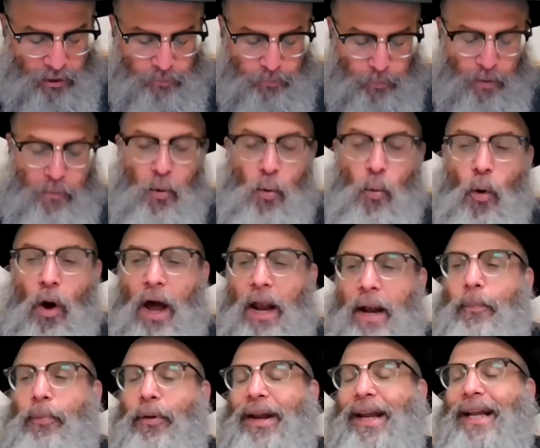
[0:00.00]
But we want
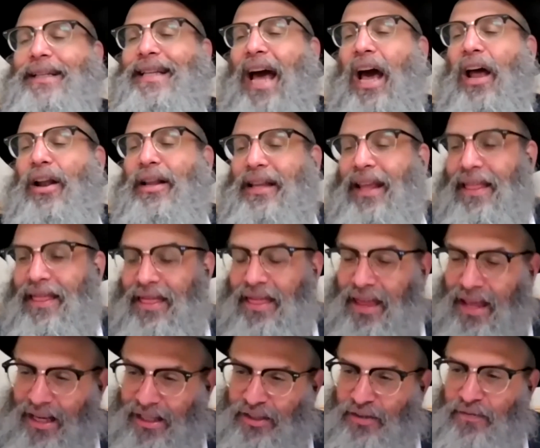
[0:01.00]
to bring it down into
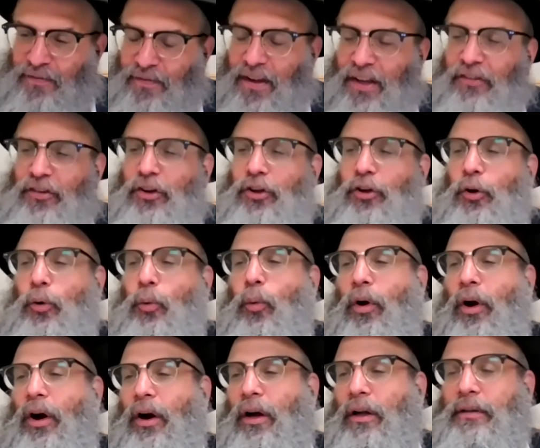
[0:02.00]
this physical
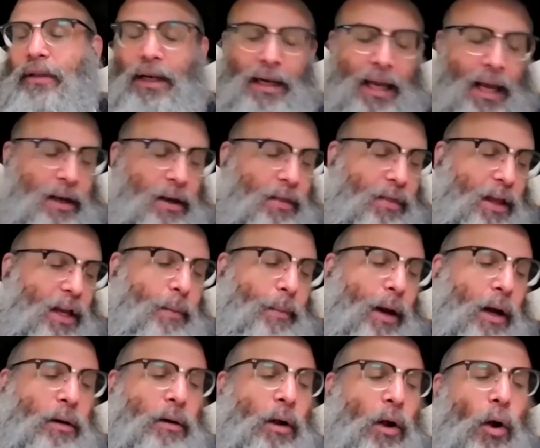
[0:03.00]
world. And again, you think
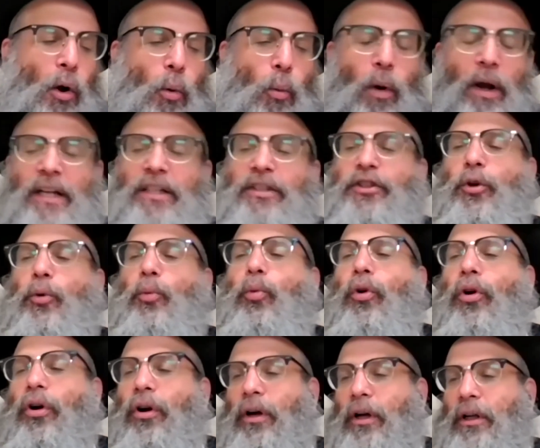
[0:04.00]
about what is the
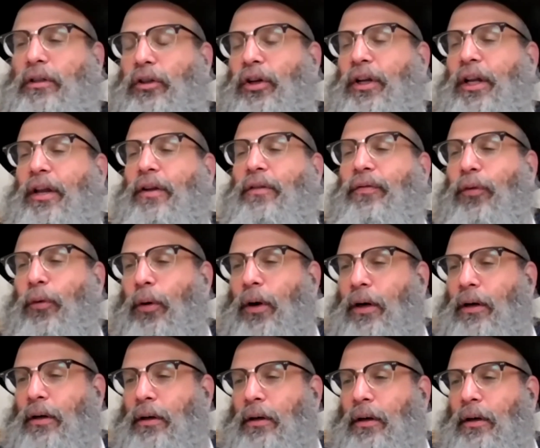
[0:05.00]
world looking for.
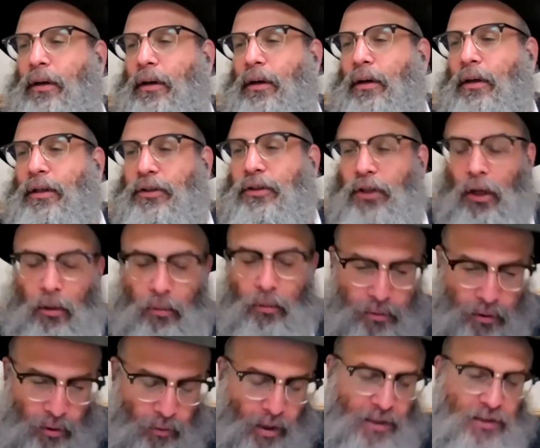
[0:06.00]
So
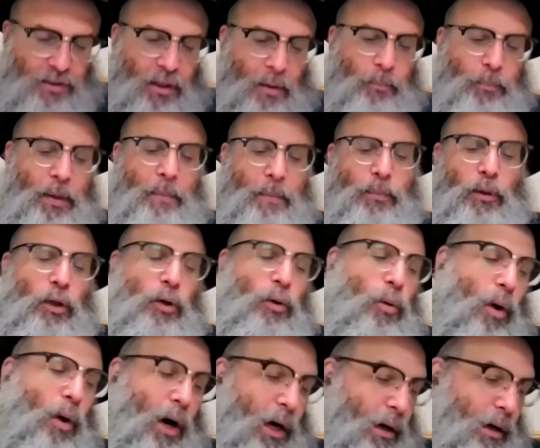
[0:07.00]
there are some people
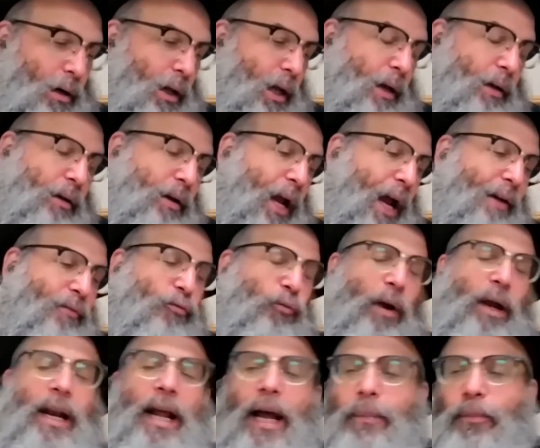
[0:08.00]
who are uh, have
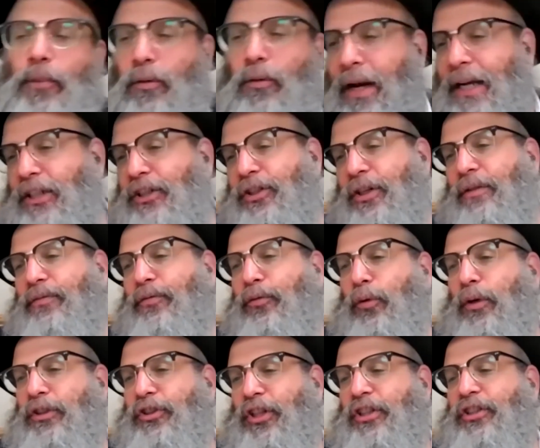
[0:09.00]
great admiration
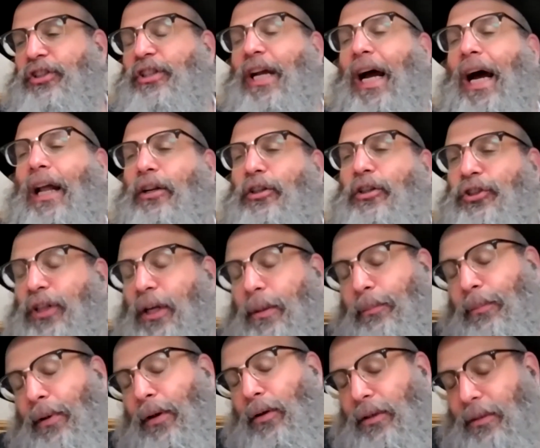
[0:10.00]
for just scholarship,
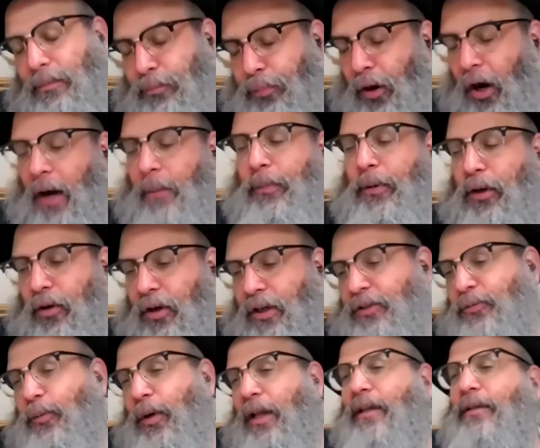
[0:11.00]
oh, in part
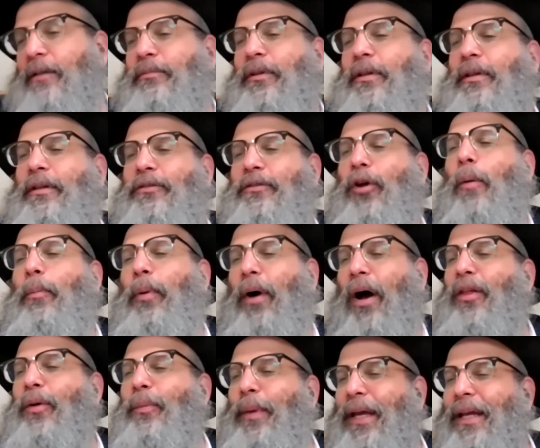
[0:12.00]
because well, don't
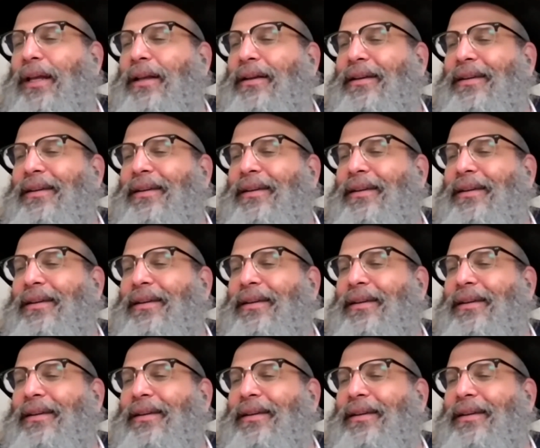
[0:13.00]
bother me.